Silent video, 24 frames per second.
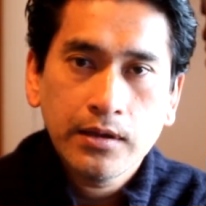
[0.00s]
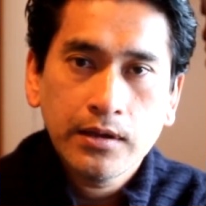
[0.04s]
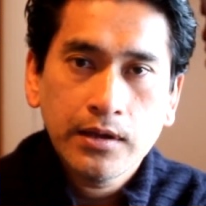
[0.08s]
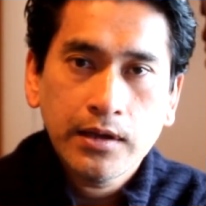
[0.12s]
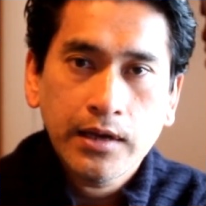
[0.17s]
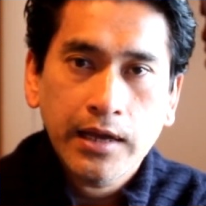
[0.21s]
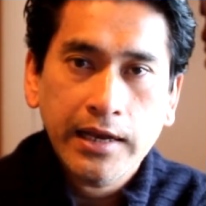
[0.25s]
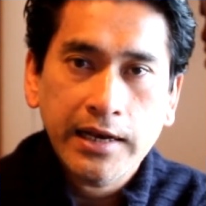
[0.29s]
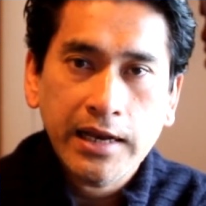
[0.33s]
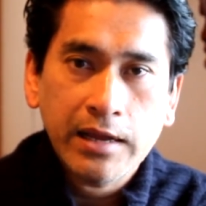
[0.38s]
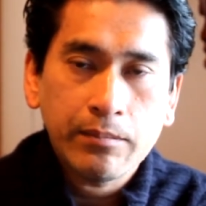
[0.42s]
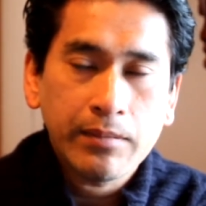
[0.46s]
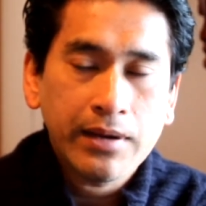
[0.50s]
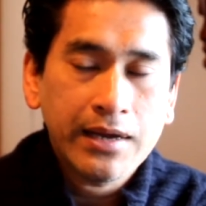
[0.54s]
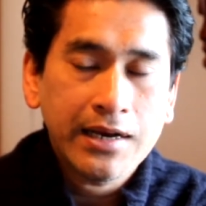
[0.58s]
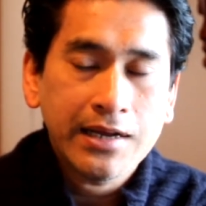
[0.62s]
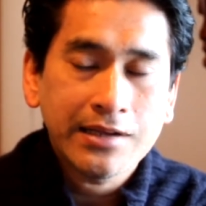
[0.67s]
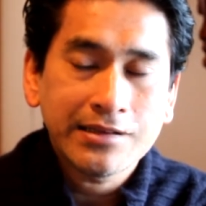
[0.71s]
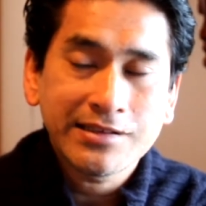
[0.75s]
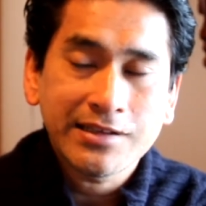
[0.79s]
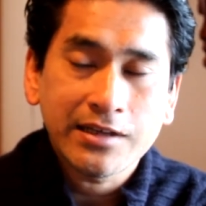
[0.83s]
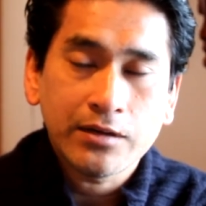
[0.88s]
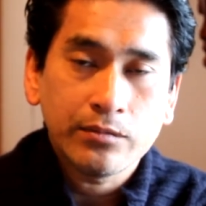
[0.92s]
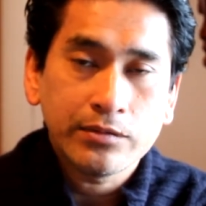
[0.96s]
And that might
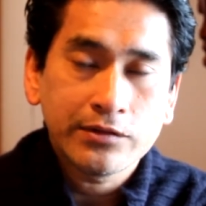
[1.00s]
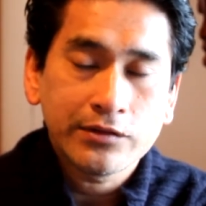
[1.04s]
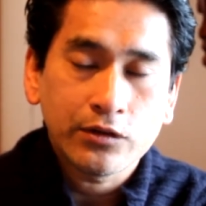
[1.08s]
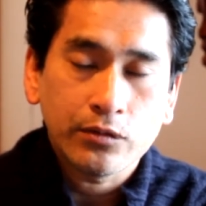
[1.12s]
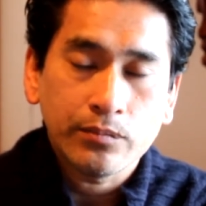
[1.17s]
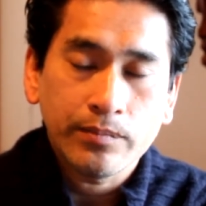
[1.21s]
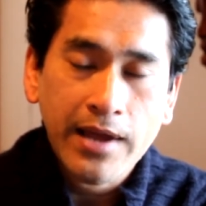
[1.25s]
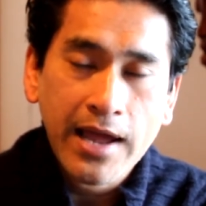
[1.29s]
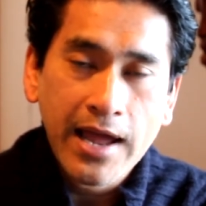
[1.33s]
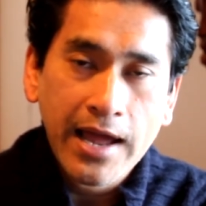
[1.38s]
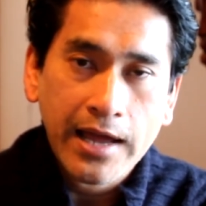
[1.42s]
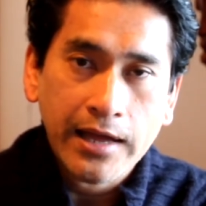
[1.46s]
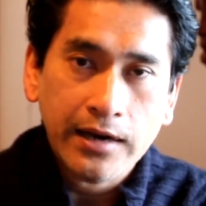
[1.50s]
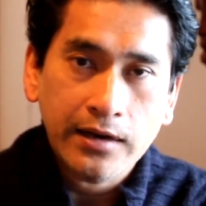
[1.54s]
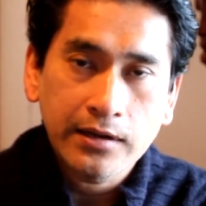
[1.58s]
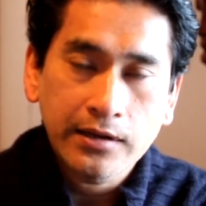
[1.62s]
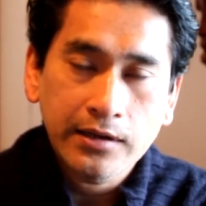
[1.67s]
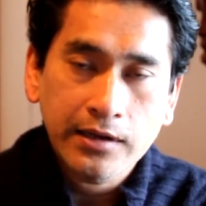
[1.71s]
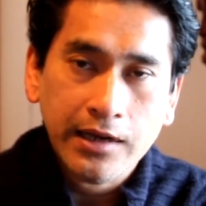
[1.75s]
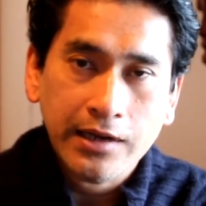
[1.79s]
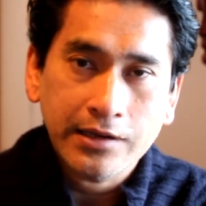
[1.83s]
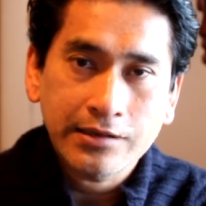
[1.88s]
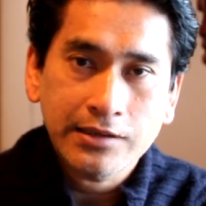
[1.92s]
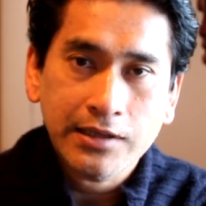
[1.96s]
not sound so bad,
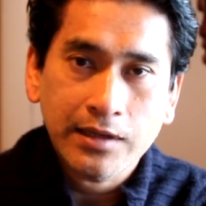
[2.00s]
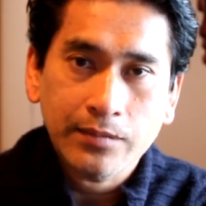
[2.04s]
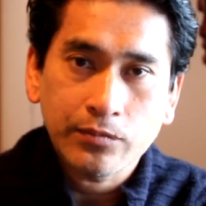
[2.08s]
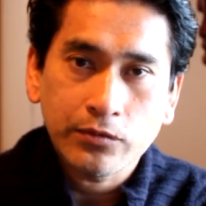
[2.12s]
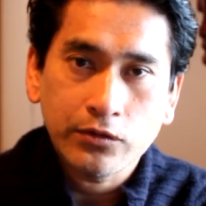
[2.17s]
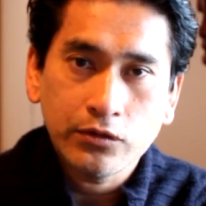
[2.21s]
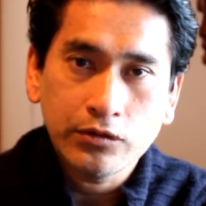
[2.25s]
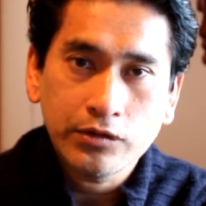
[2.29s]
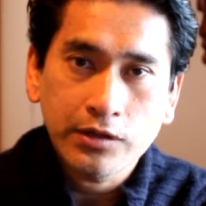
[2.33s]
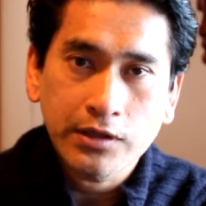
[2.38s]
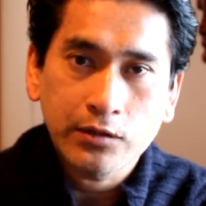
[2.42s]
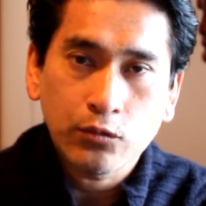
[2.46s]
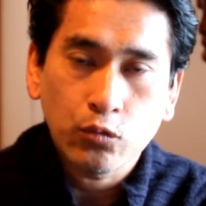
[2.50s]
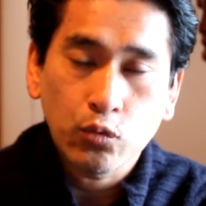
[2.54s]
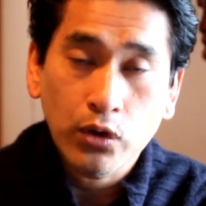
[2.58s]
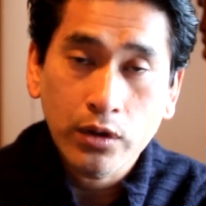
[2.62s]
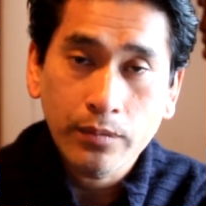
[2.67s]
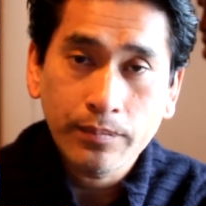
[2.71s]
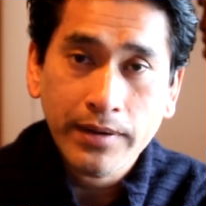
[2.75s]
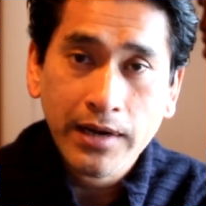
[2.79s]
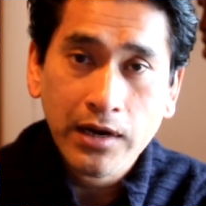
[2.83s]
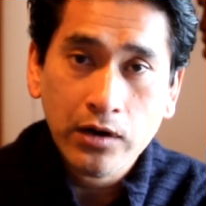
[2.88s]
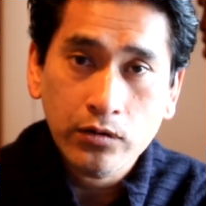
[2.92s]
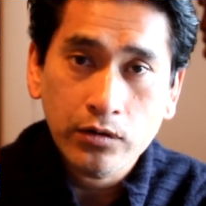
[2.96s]
except using
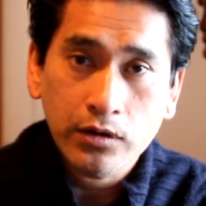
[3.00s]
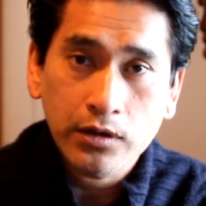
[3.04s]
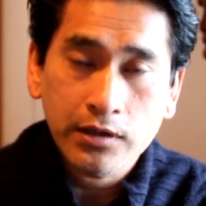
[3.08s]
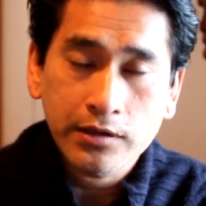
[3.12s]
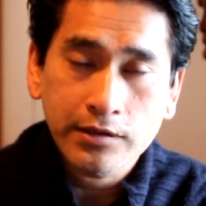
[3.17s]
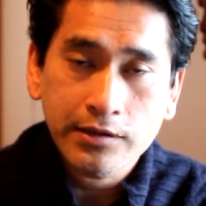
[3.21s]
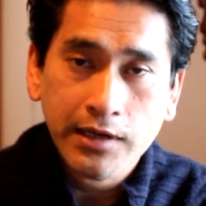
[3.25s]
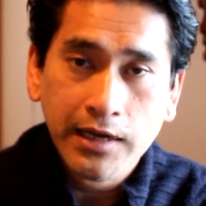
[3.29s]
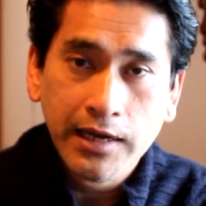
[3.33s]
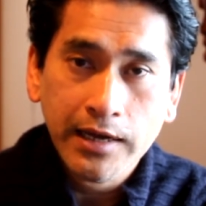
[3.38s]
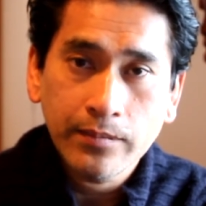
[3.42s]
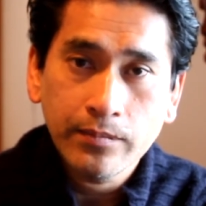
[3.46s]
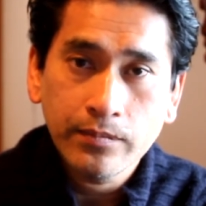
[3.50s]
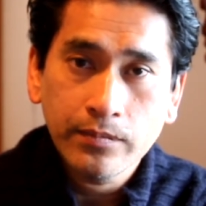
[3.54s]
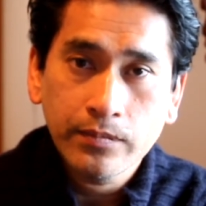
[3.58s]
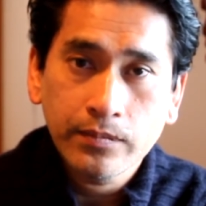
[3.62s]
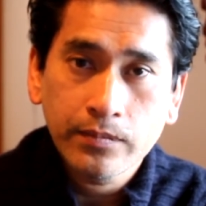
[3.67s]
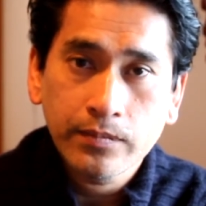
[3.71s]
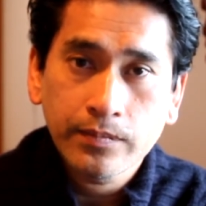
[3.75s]
willpower all the time